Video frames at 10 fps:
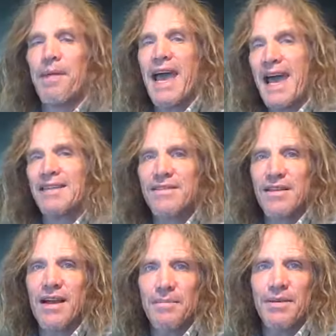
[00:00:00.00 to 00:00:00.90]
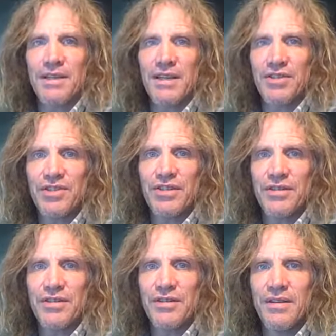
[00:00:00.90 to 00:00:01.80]
past
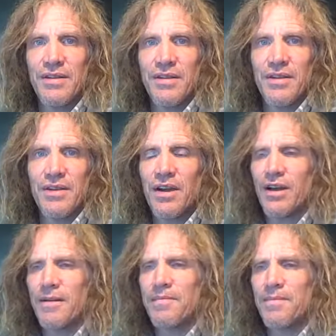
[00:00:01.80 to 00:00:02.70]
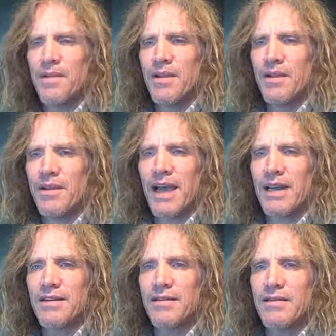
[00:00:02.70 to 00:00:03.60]
competition um, that